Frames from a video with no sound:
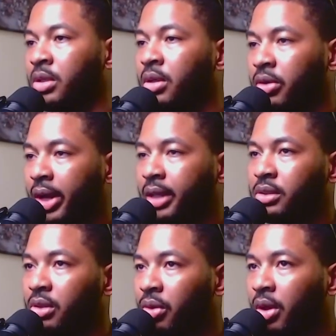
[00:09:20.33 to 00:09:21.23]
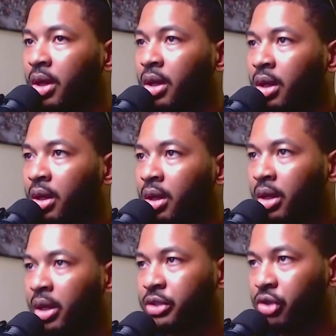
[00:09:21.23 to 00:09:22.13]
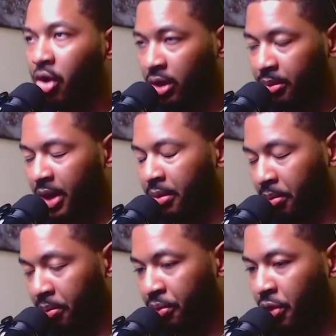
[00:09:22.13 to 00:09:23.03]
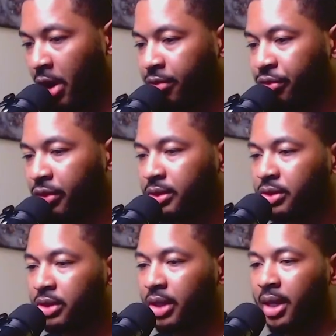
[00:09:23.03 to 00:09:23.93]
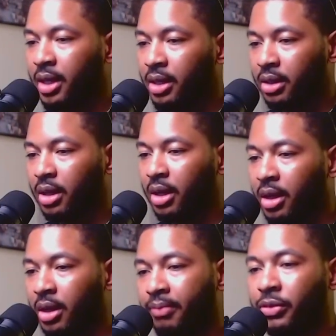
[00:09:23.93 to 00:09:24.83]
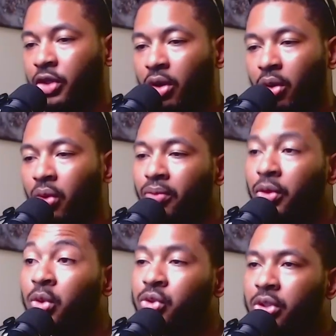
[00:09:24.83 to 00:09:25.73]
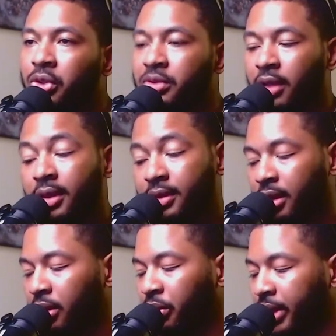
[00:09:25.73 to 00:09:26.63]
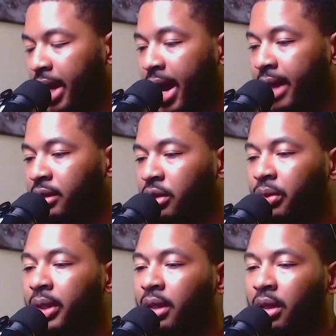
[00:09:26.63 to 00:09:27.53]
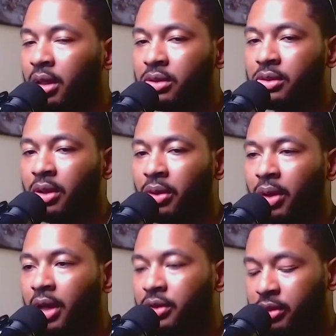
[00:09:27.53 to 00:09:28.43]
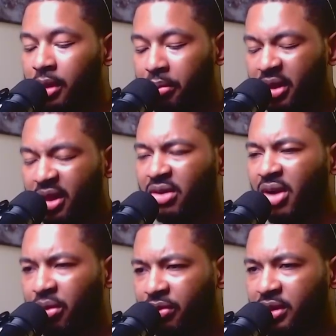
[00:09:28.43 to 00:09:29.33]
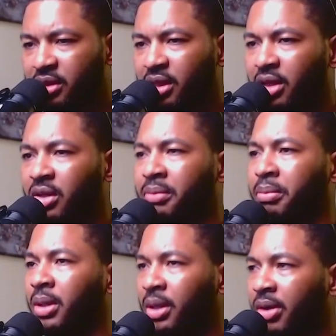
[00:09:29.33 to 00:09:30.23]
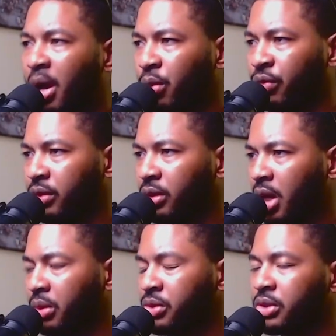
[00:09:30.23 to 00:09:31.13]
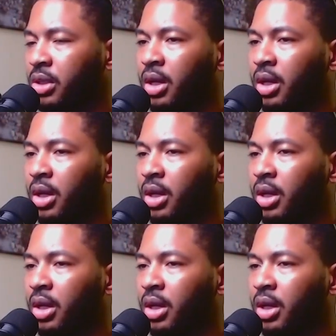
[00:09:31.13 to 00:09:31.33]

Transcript: Right, so it's all about preference and your own musical taste that you want to add to it. So I'll say play around with the scale, play around with the notes.